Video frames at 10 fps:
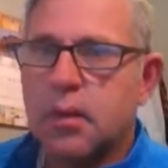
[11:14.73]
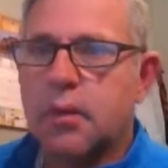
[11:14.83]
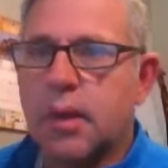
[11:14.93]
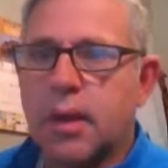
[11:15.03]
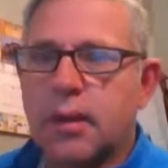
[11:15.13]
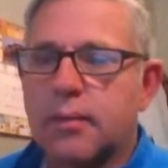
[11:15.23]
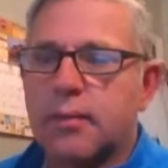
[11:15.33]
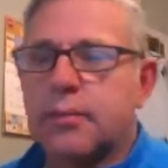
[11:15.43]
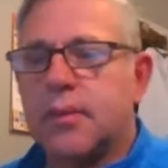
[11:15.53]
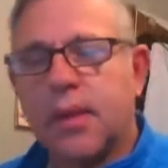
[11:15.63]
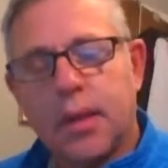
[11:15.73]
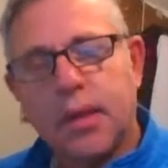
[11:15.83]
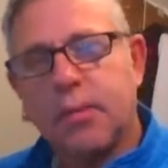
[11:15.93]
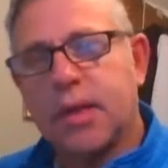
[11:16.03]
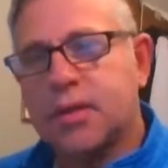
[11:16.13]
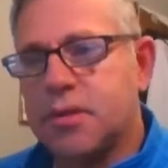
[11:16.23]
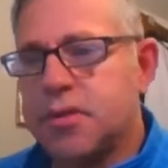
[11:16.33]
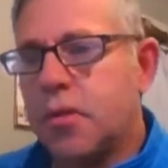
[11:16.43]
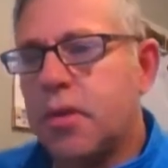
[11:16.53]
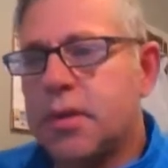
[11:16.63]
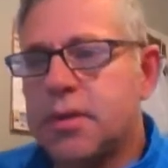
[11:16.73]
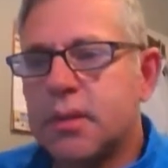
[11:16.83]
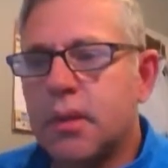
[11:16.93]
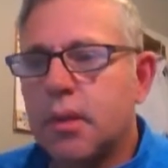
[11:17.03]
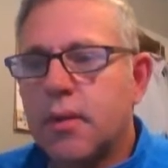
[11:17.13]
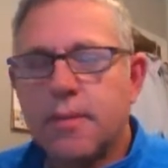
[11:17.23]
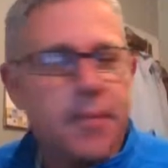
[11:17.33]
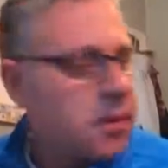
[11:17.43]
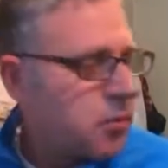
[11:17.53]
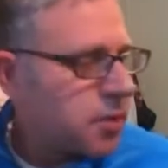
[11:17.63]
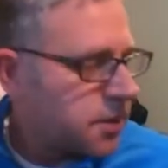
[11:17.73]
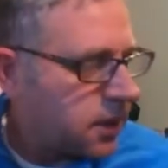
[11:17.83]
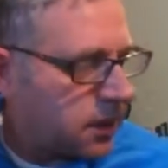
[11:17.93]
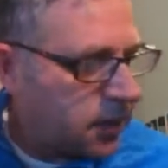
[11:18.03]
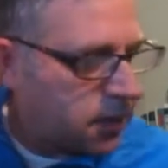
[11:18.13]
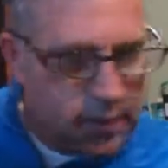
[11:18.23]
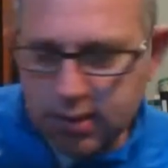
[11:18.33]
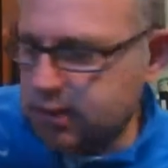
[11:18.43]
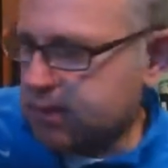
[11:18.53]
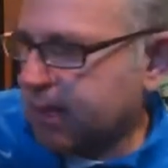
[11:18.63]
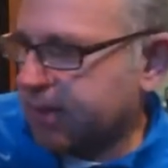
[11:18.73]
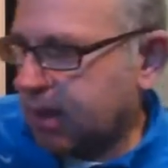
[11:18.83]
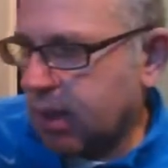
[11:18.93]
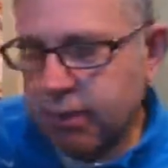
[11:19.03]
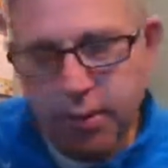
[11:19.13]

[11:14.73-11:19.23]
Okay, and then he makes the choice. Once he says, I think I'll